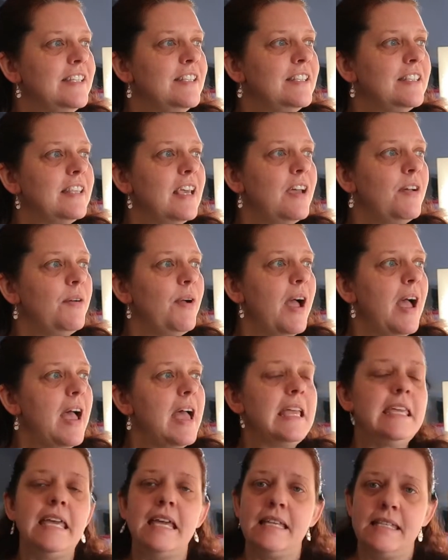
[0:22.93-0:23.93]
So
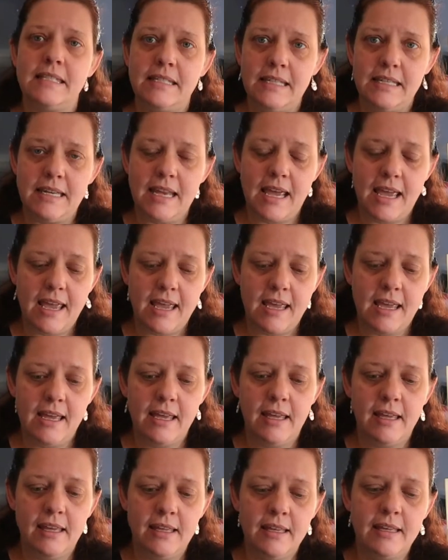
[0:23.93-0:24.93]
yesterday,
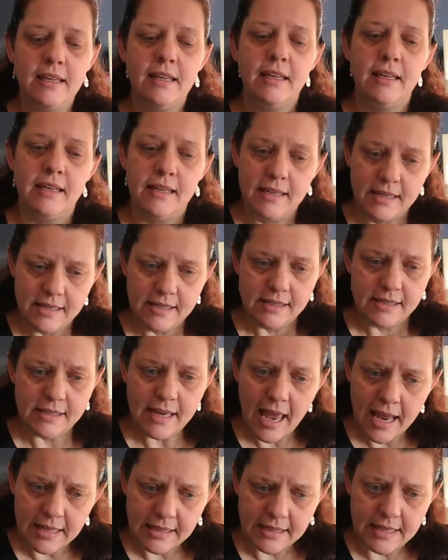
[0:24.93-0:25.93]

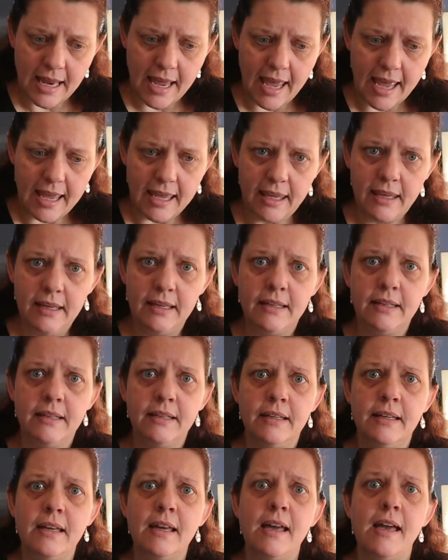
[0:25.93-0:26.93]
sad day,
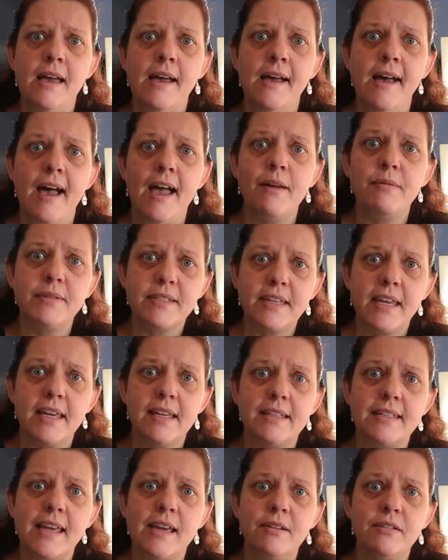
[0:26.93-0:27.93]
I was
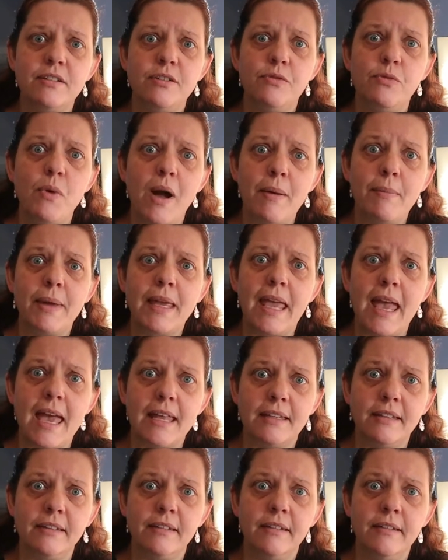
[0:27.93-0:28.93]
kicked out of
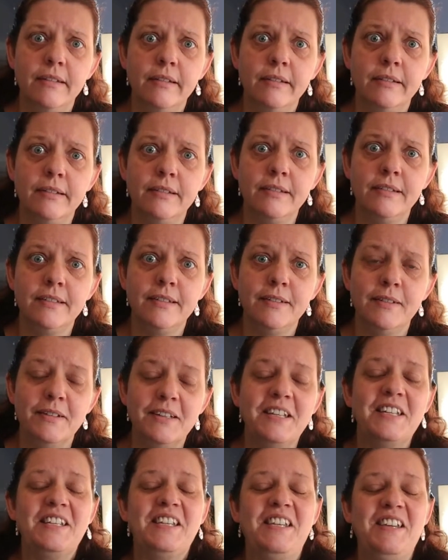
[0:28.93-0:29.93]
Whamageddon.
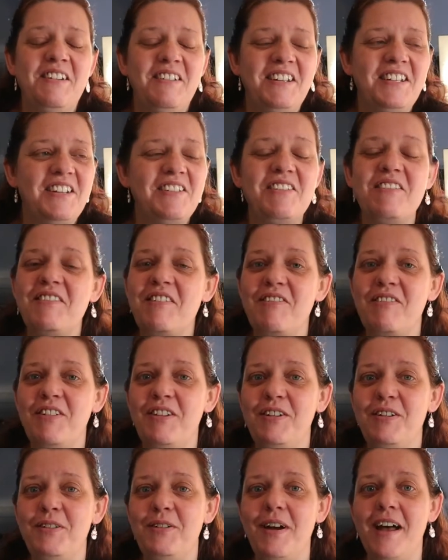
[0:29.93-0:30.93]
So I don't know if
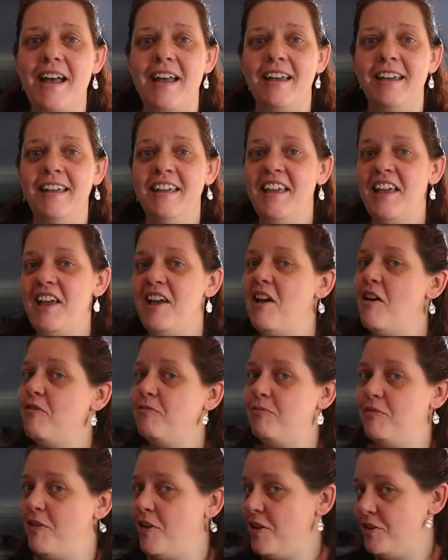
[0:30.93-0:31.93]
you have
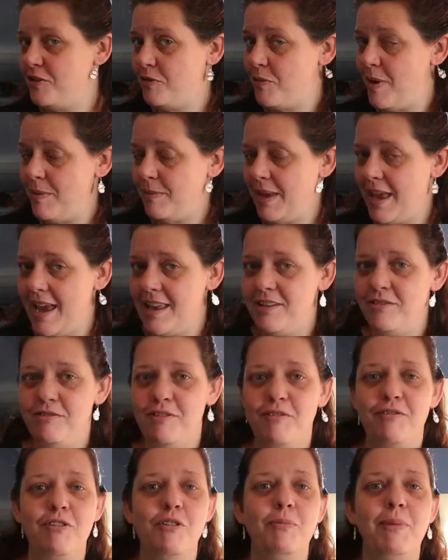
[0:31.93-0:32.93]
heard of Whamageddon
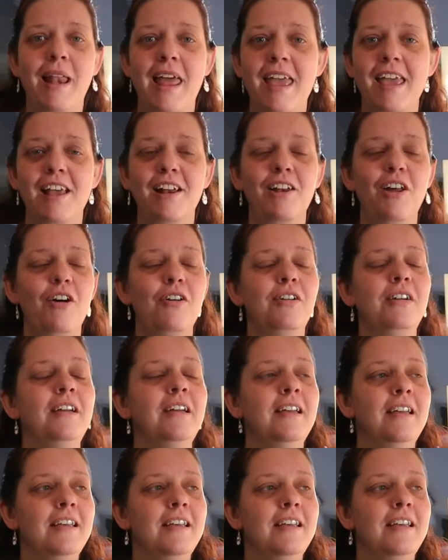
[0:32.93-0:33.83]
or if you're playing along.